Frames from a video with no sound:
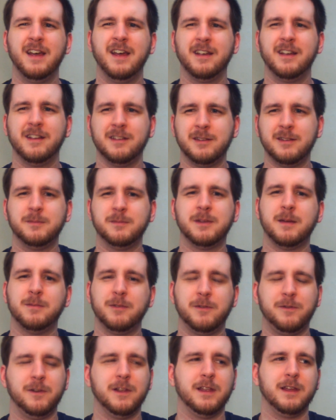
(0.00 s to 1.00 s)
Because
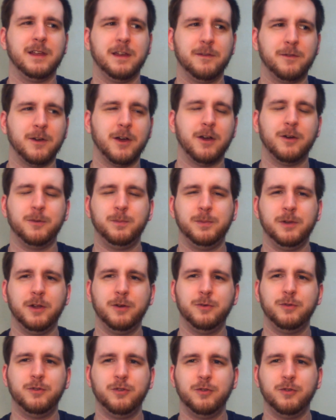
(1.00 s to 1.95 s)
sometimes I feel like if I upload